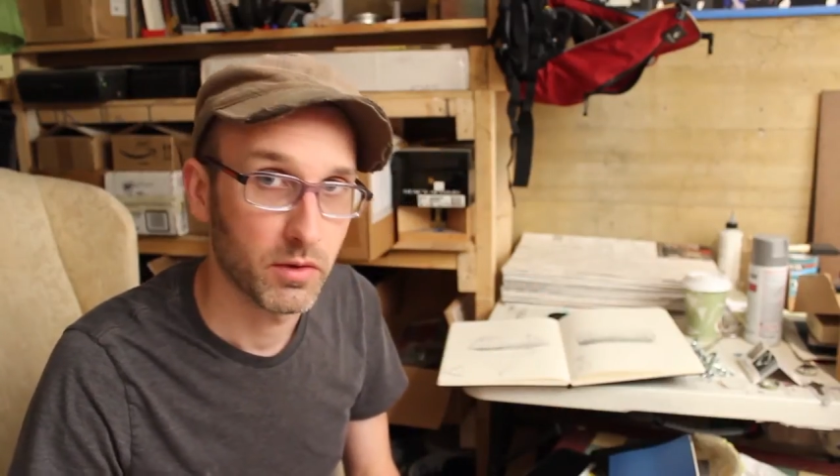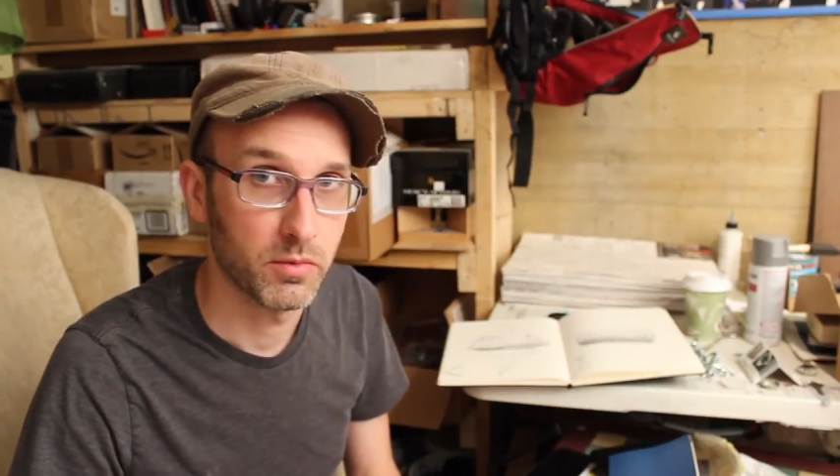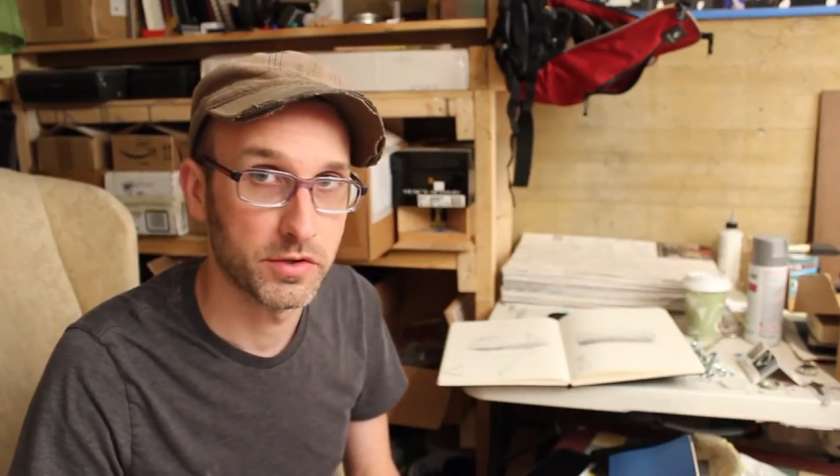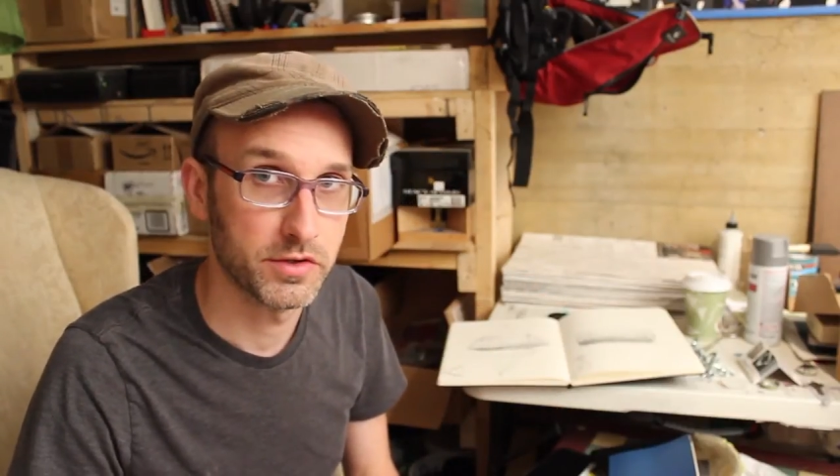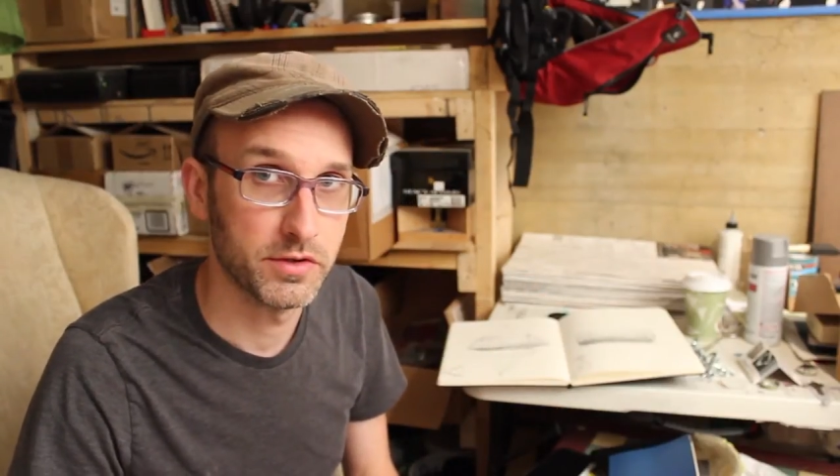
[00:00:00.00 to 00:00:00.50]

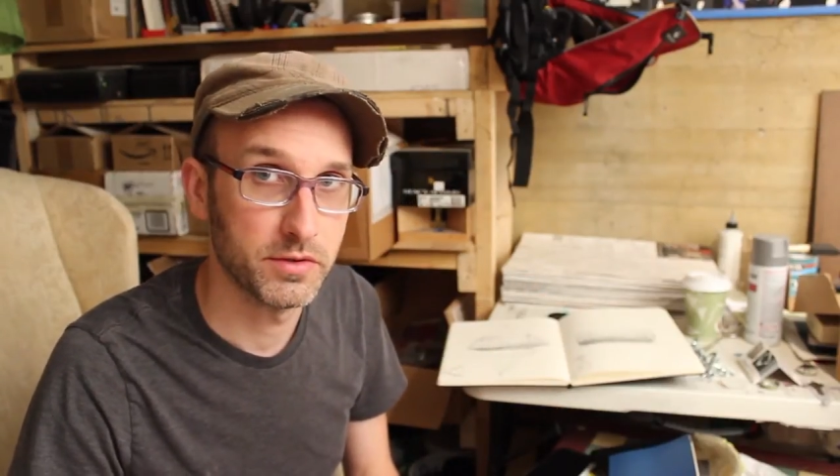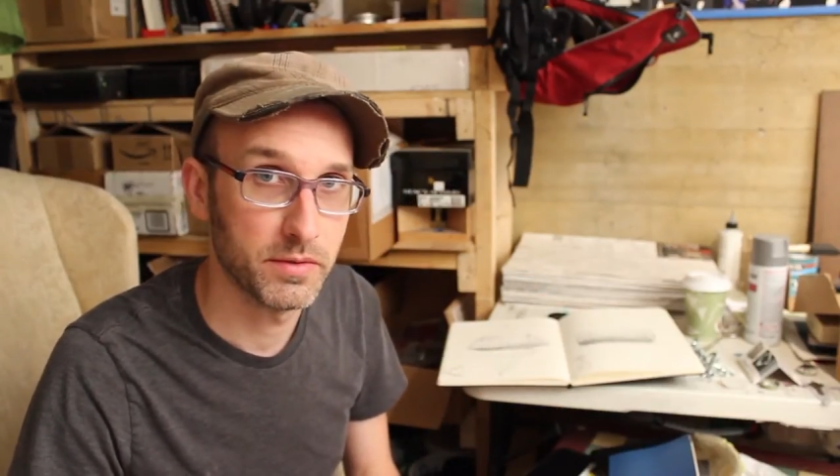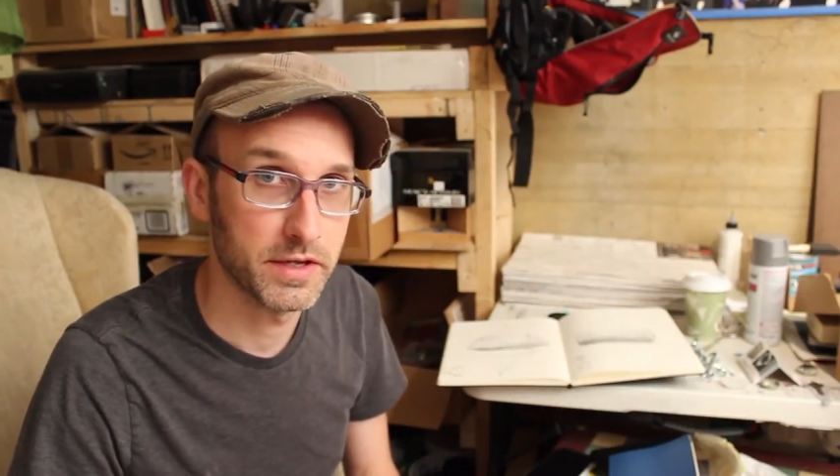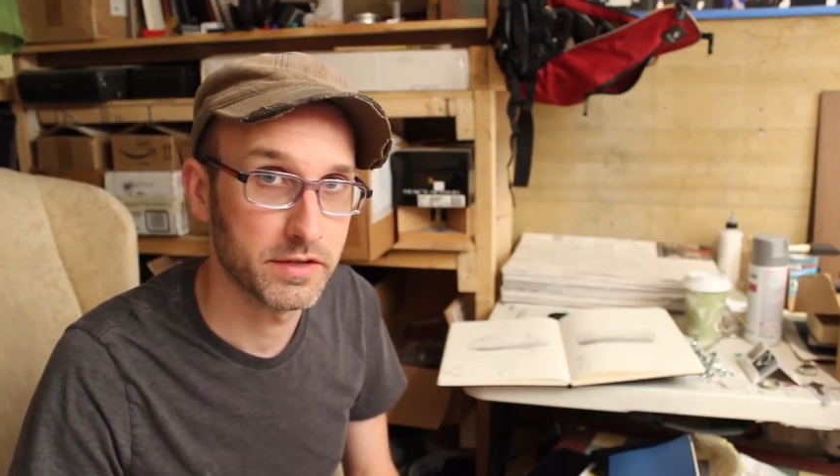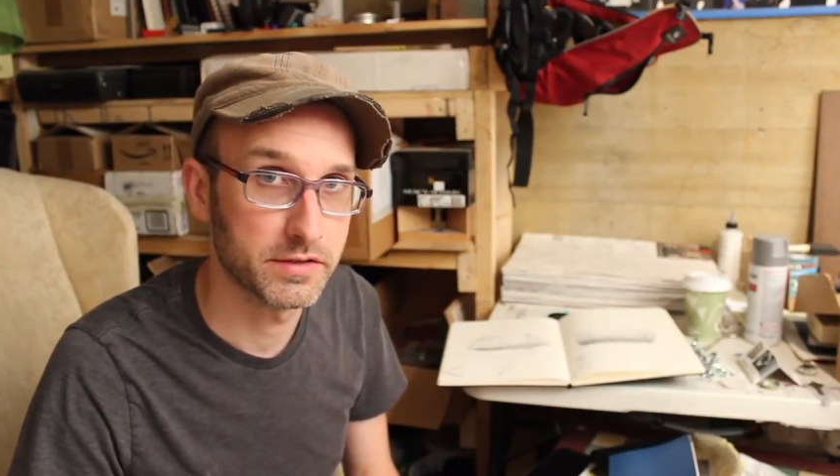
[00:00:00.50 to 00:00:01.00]
what you do
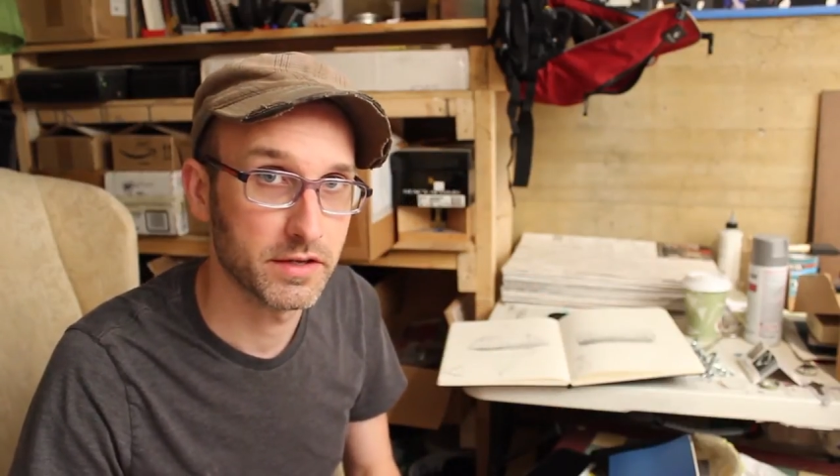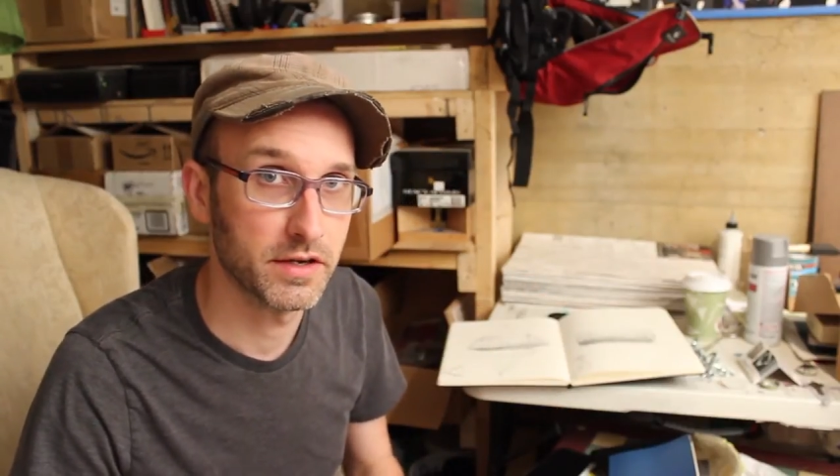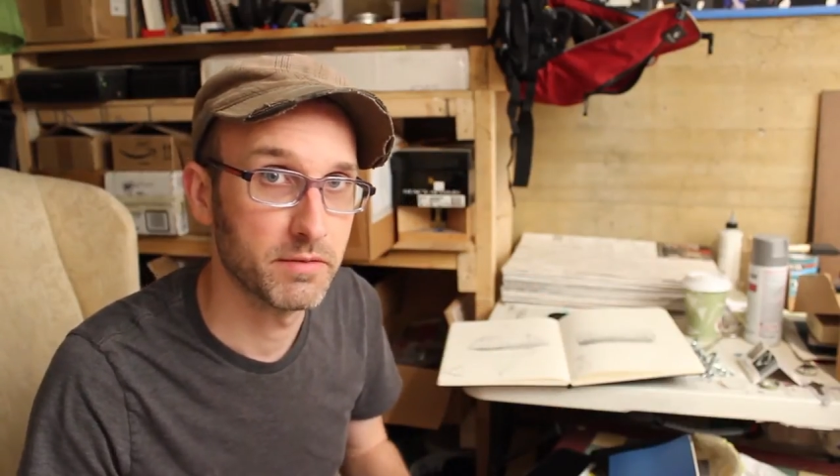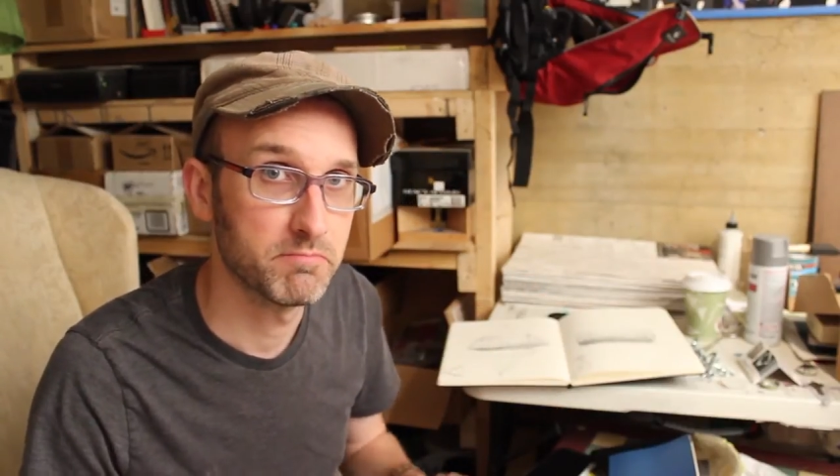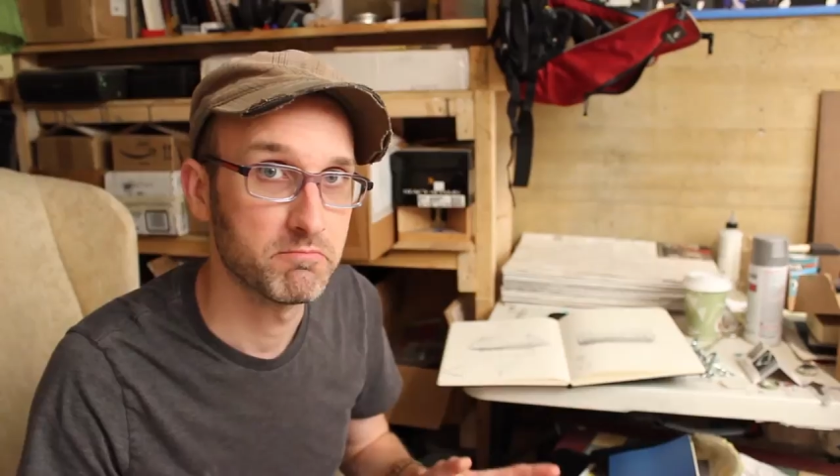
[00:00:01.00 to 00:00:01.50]
is
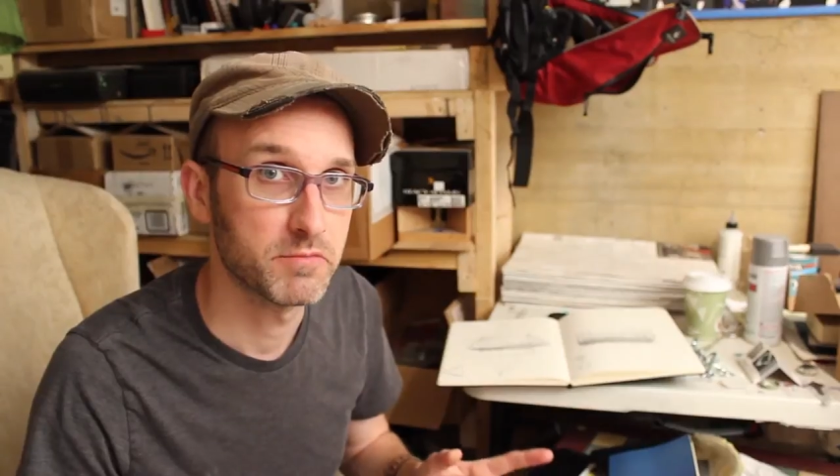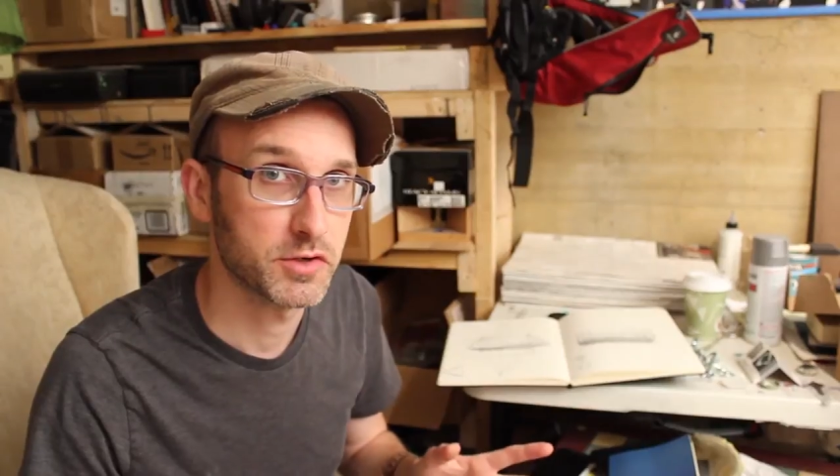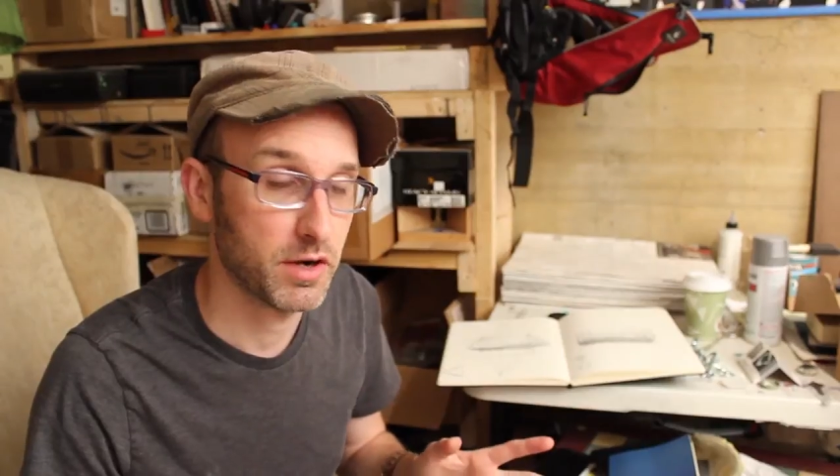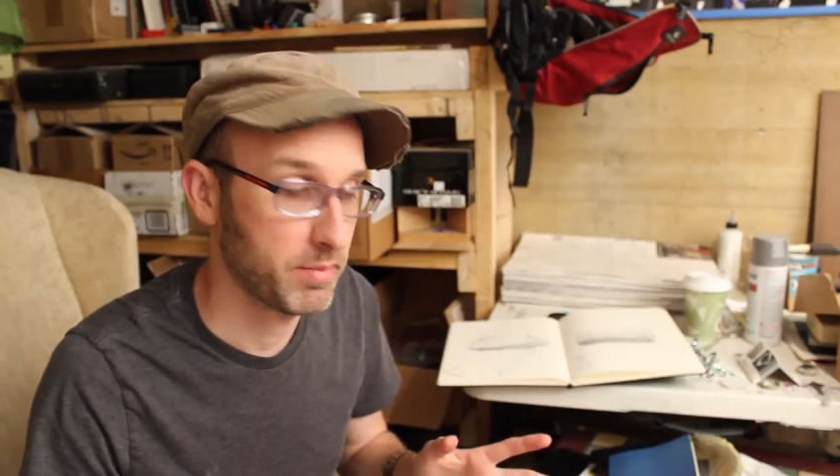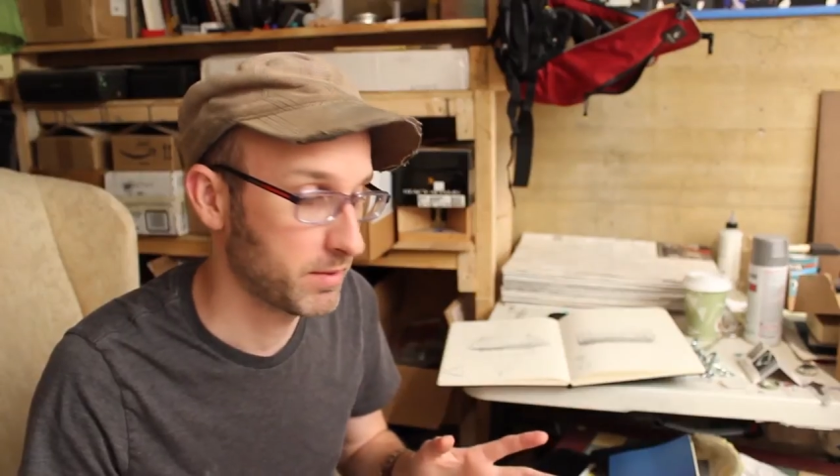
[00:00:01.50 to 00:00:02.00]
uh,
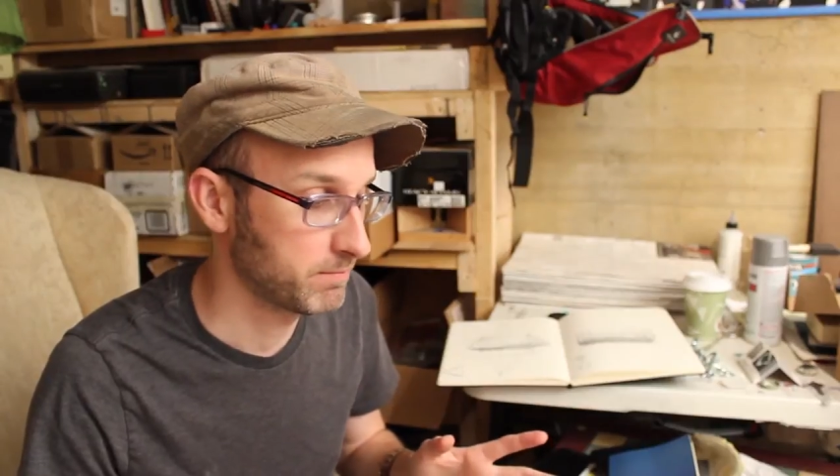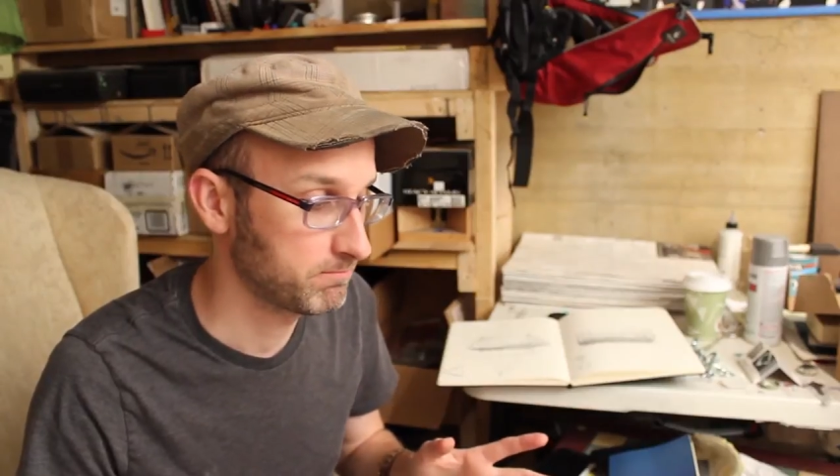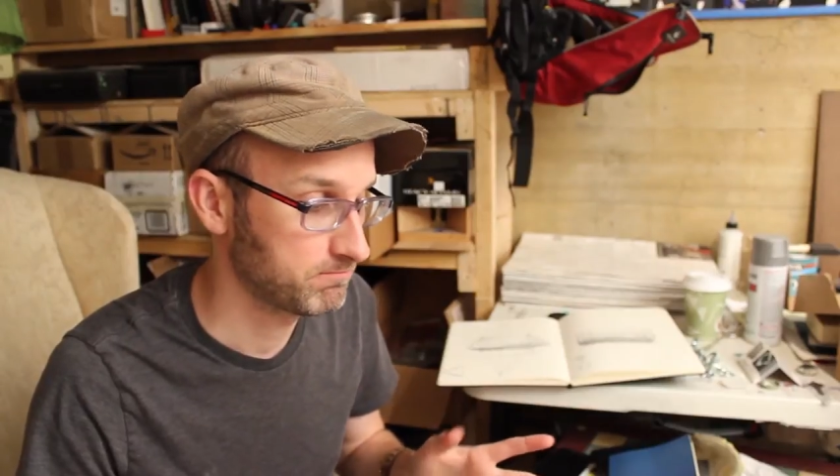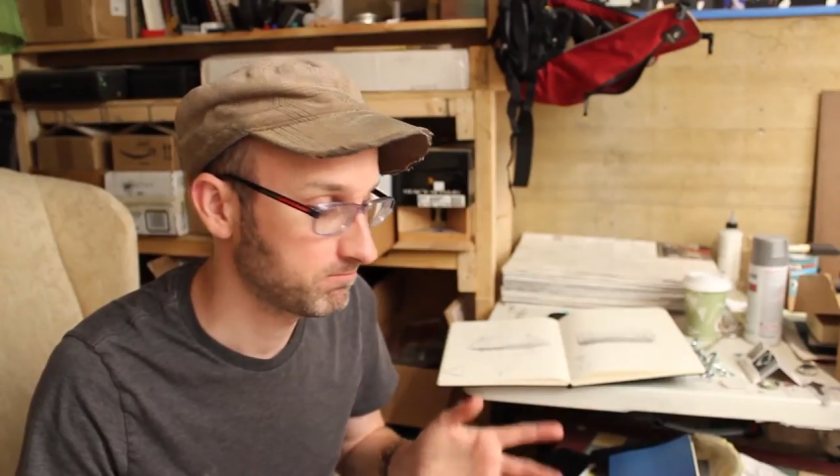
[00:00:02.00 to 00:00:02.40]
sharpen them.